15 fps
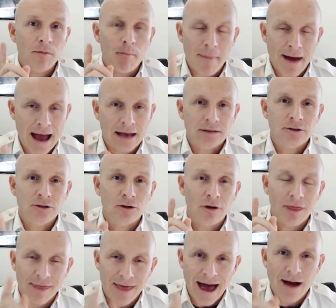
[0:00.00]

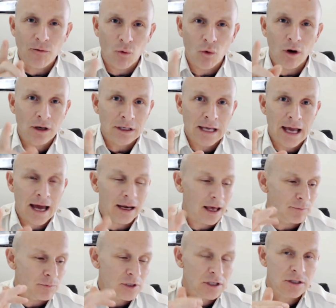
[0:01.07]
mastered that one yet.
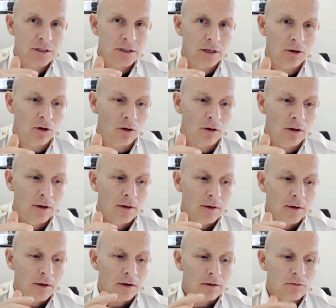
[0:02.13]
I'm still
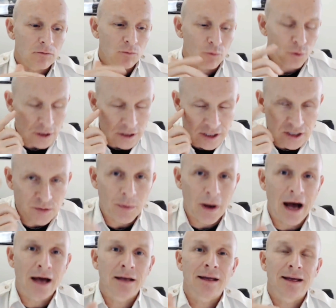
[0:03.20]

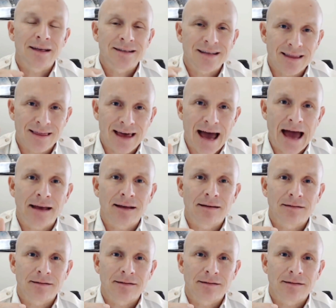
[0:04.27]
responding to that